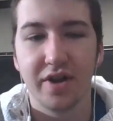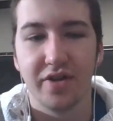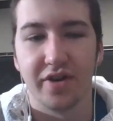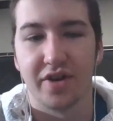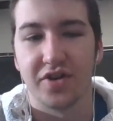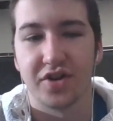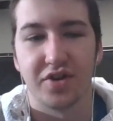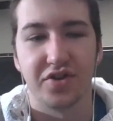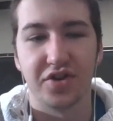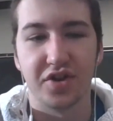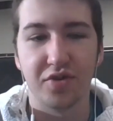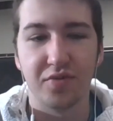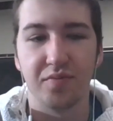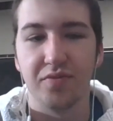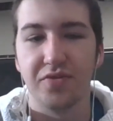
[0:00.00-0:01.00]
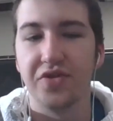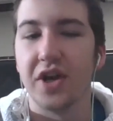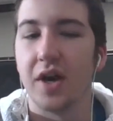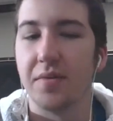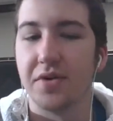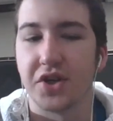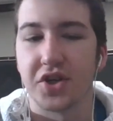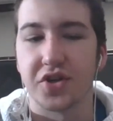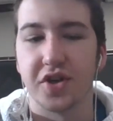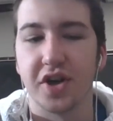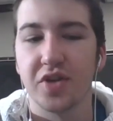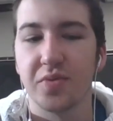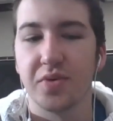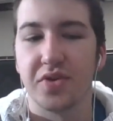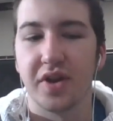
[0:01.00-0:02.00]
Like I said, there's no dominant
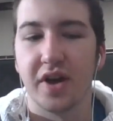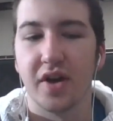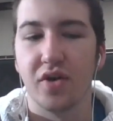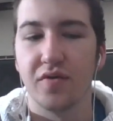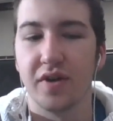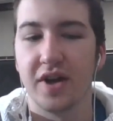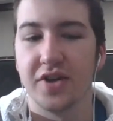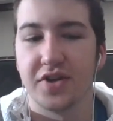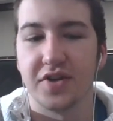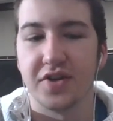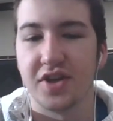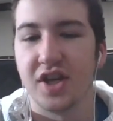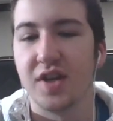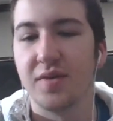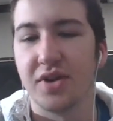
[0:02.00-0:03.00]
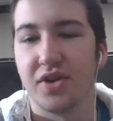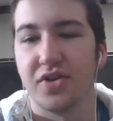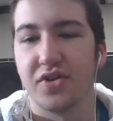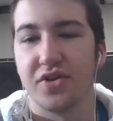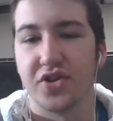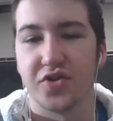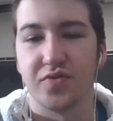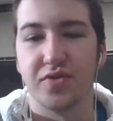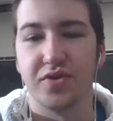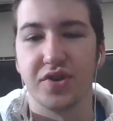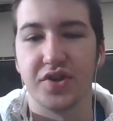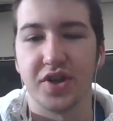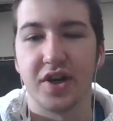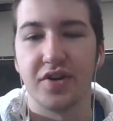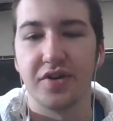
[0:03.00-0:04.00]
strength, but as a team, I think they're just really
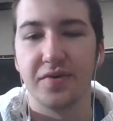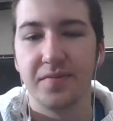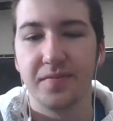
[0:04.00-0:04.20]
solid.